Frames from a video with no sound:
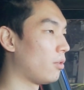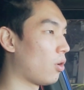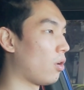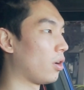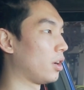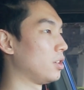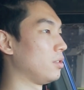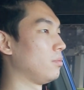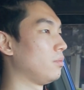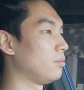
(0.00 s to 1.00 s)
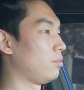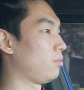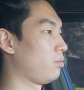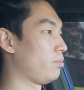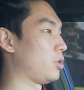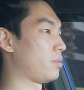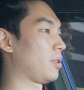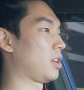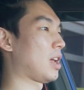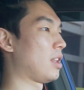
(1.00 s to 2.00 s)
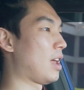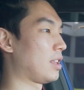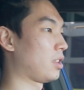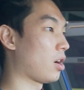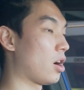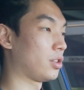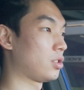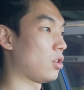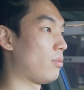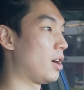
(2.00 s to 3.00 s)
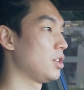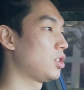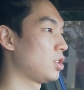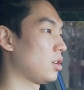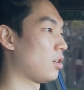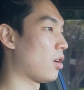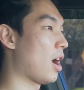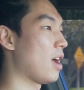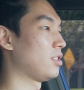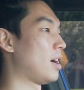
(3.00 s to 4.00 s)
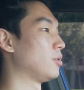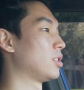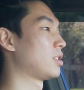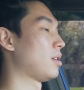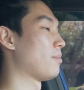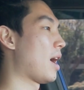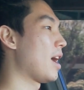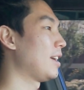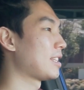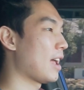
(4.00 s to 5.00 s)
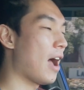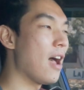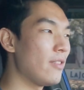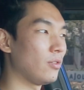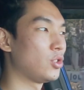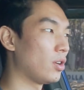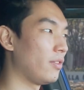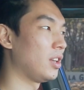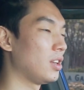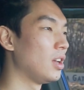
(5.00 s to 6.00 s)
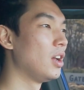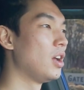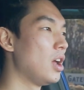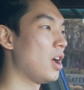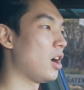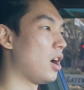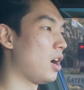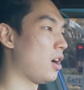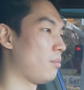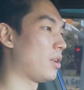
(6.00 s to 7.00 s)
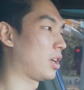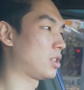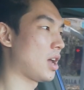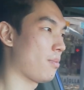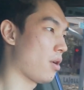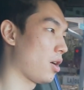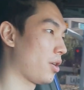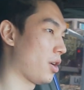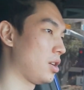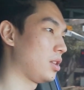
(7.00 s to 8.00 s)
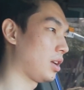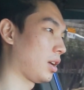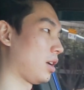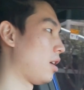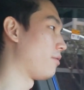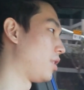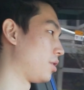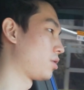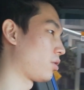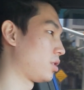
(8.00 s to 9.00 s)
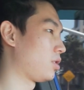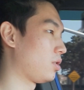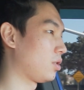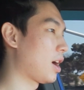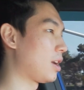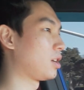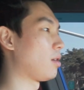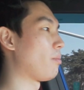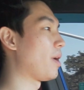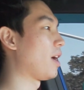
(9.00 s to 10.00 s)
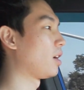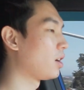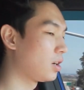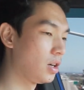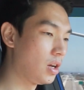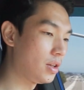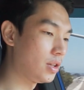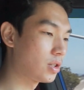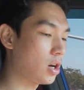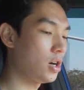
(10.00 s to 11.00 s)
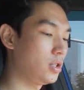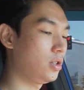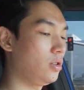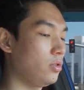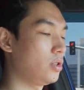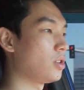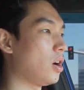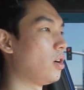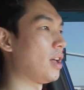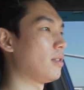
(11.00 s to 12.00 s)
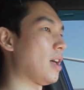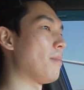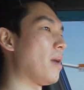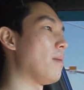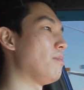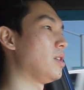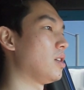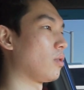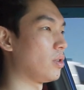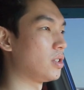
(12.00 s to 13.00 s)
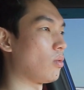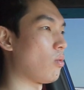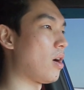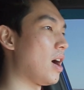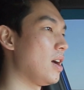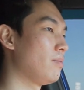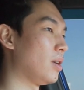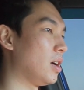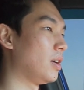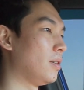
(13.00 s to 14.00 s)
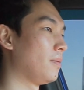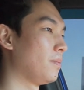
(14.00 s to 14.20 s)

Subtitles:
or just because I like the car so much, or I'm just biased. I haven't driven like a Type R or anything of those sorts to kind of compare this car to, so that might be a reason why. But